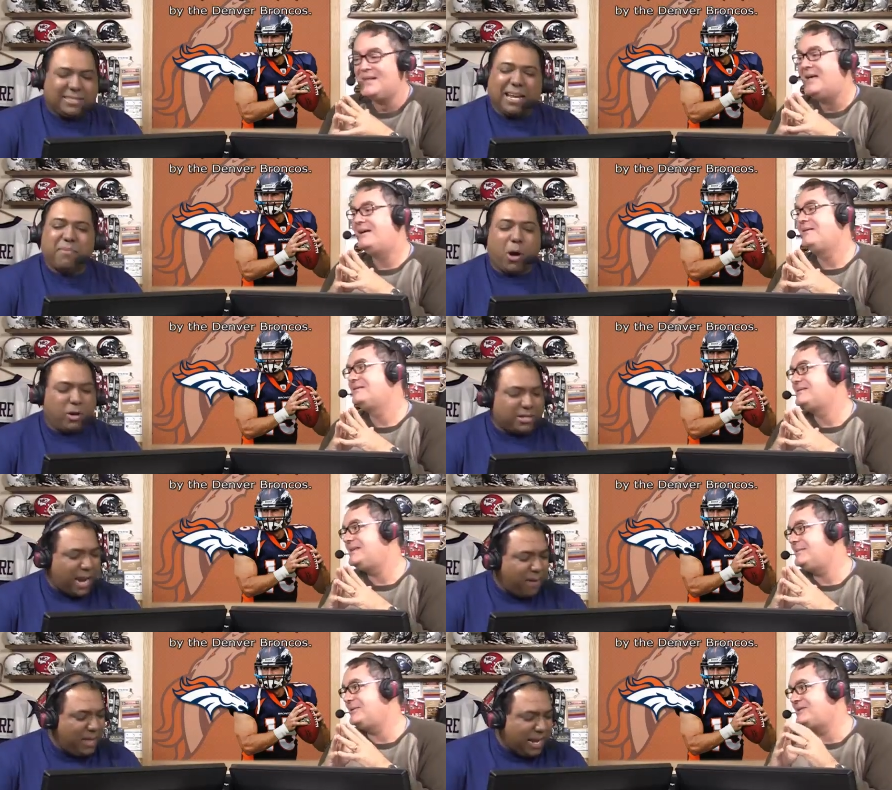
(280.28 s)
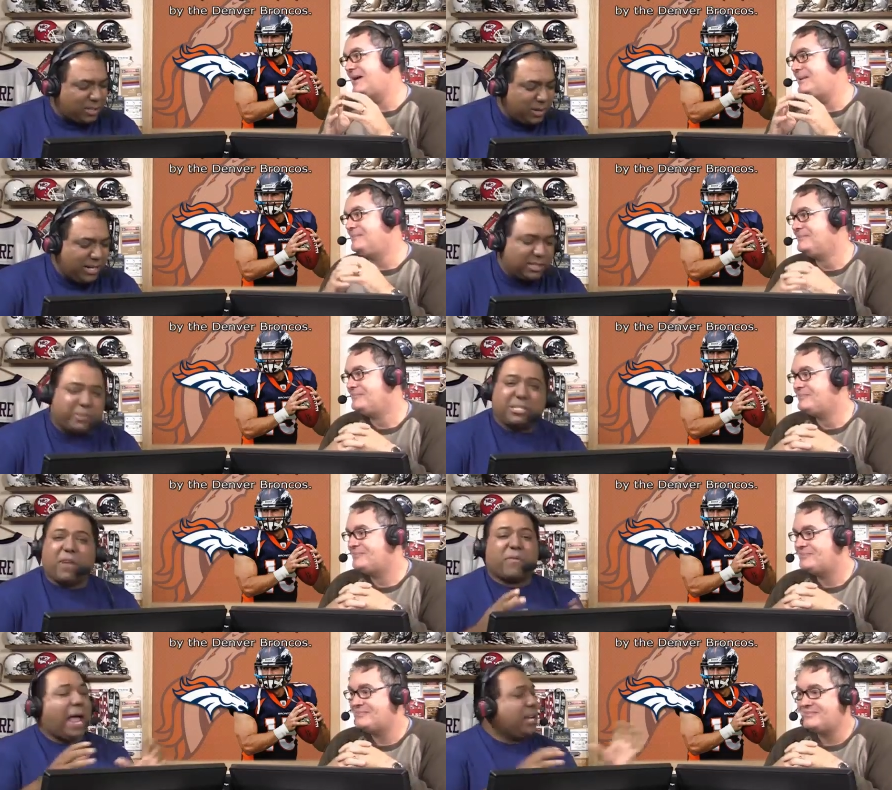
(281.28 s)
Speaker 1: Tebow time. Tebow that's time. what it is. But,
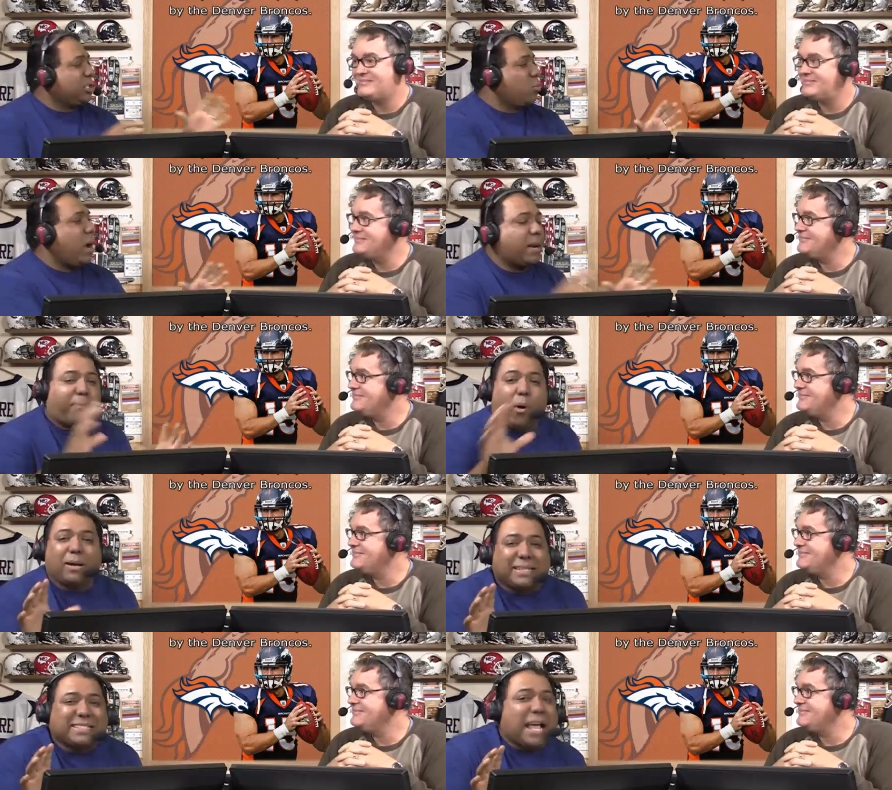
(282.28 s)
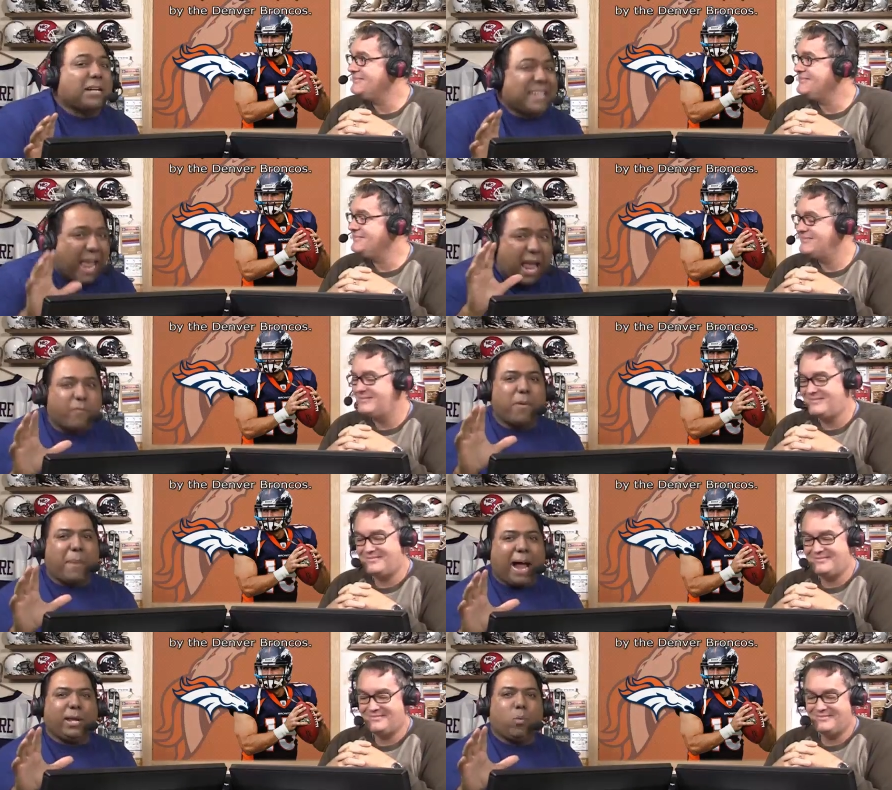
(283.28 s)
Jeffrey, I just want to point this out to
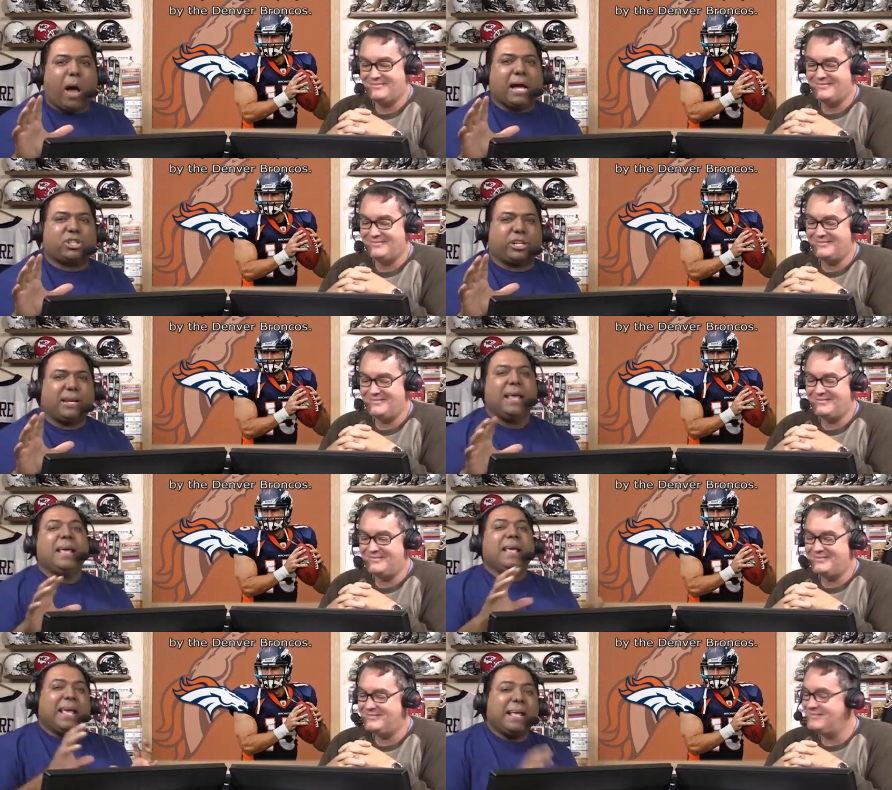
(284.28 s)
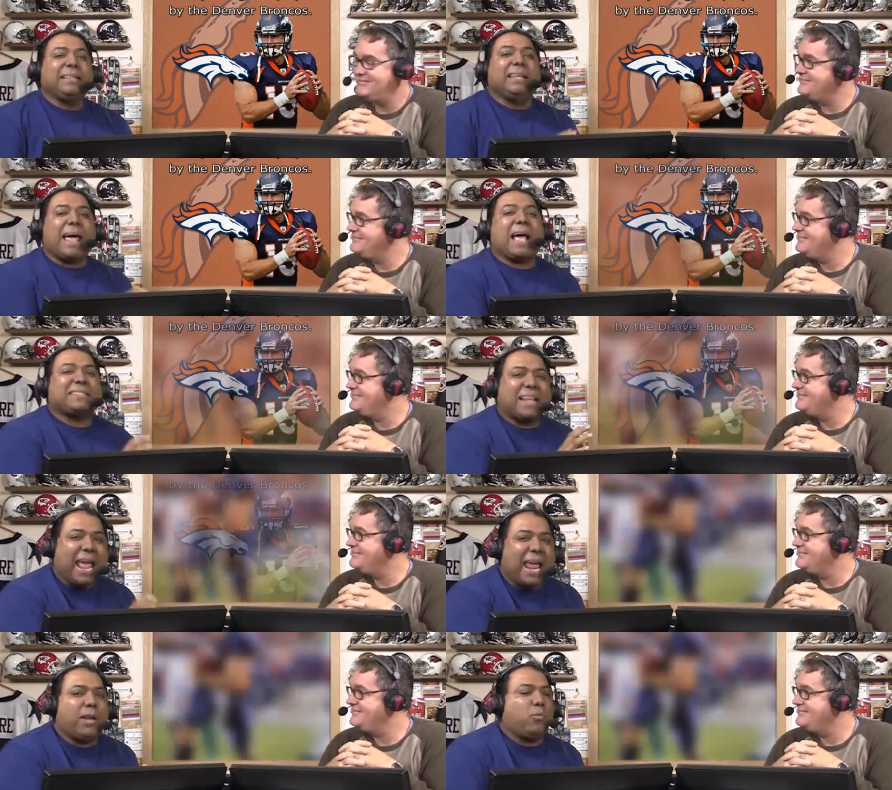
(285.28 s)
everybody watching. In the last
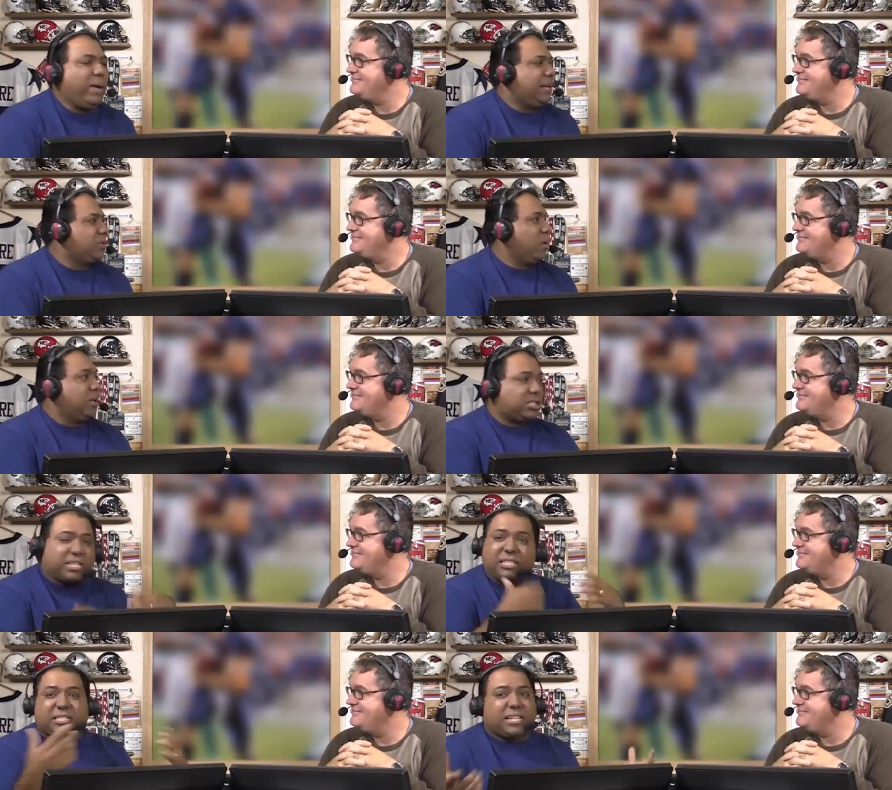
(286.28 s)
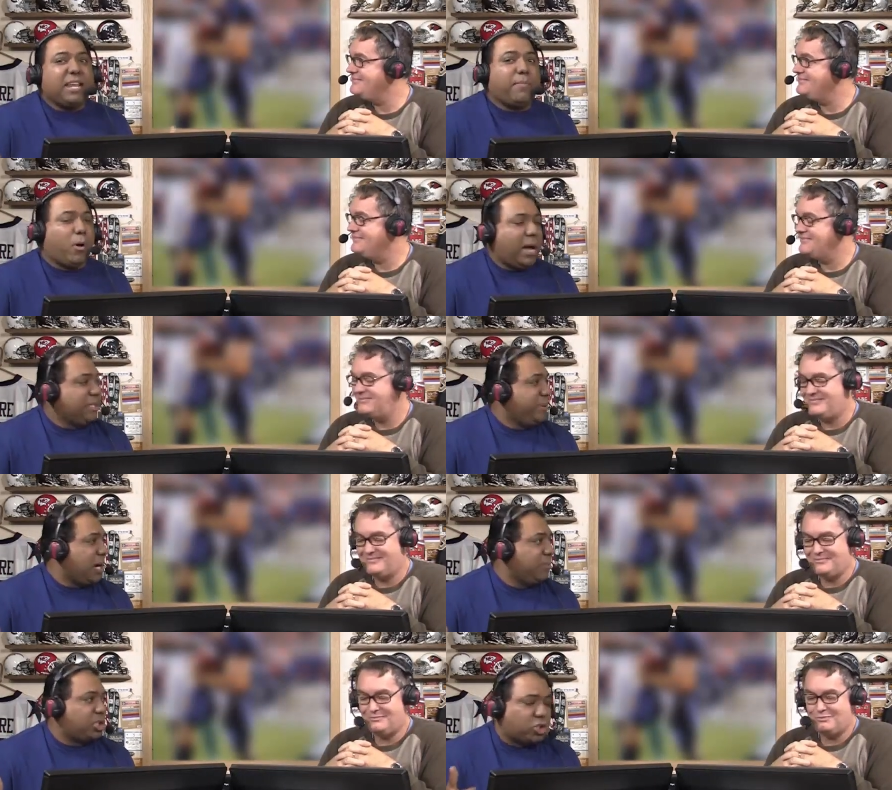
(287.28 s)
eight weeks, since Tebow has
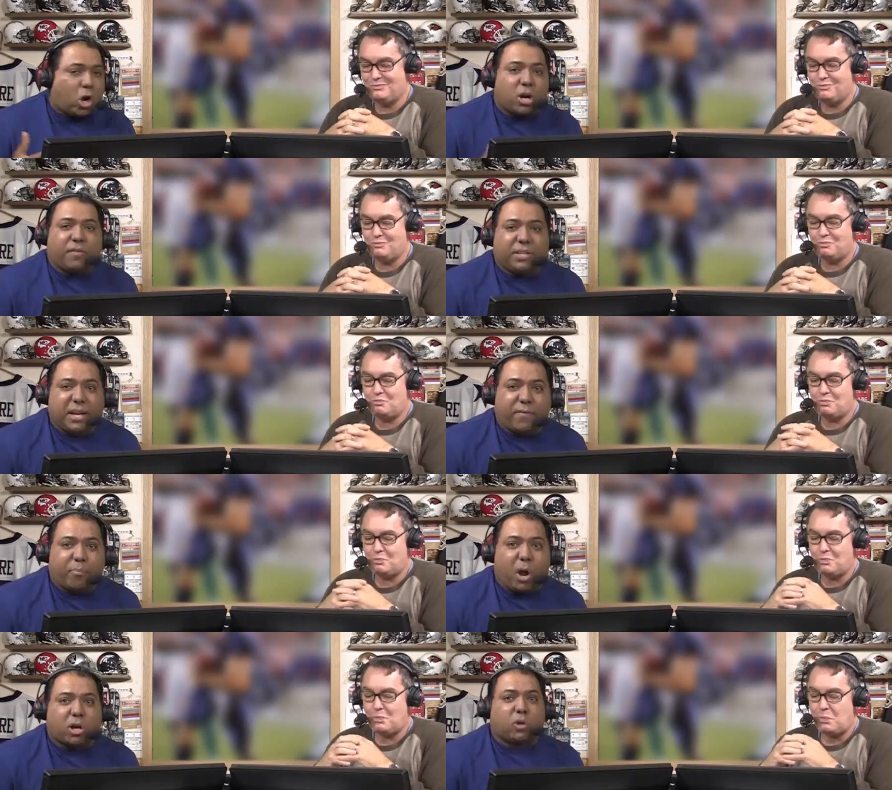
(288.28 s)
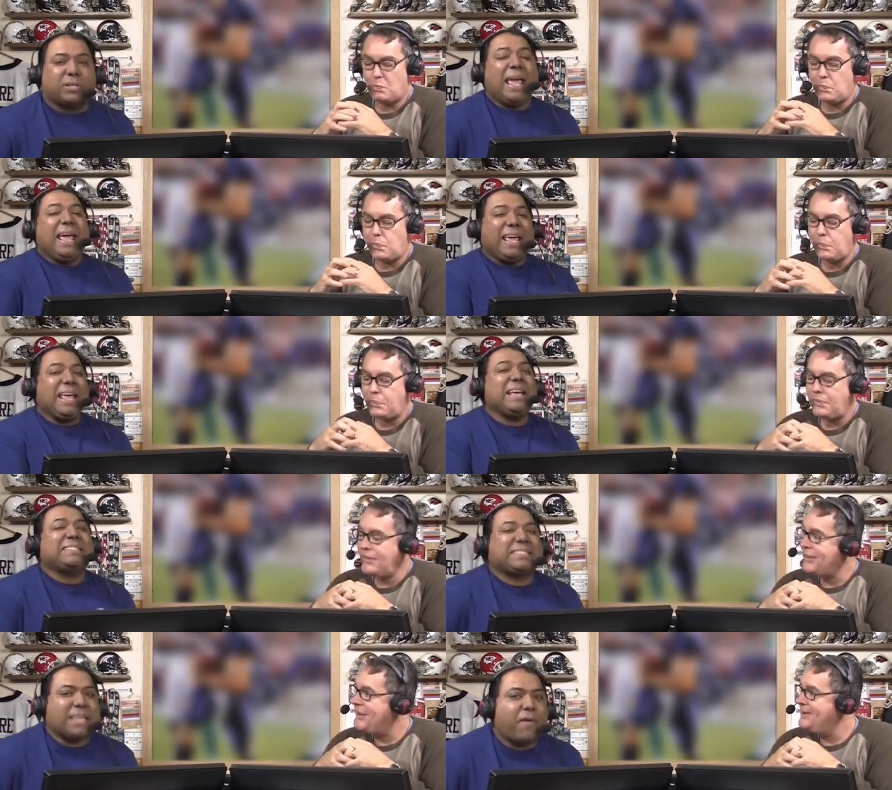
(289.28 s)
become the starter of the Denver Broncos, he is
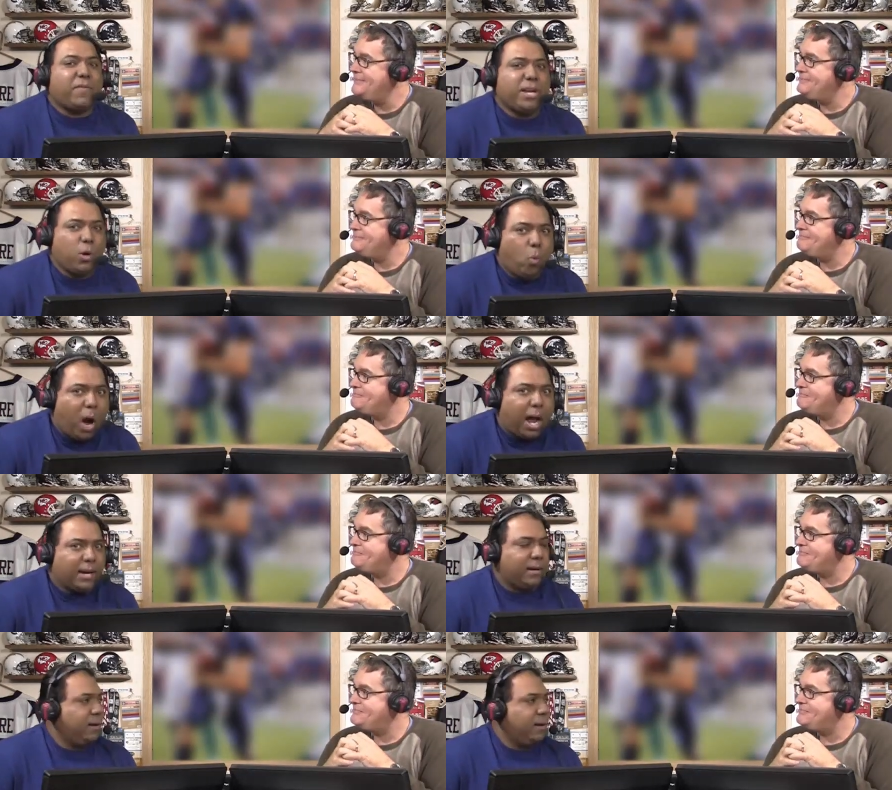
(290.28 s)
seven and one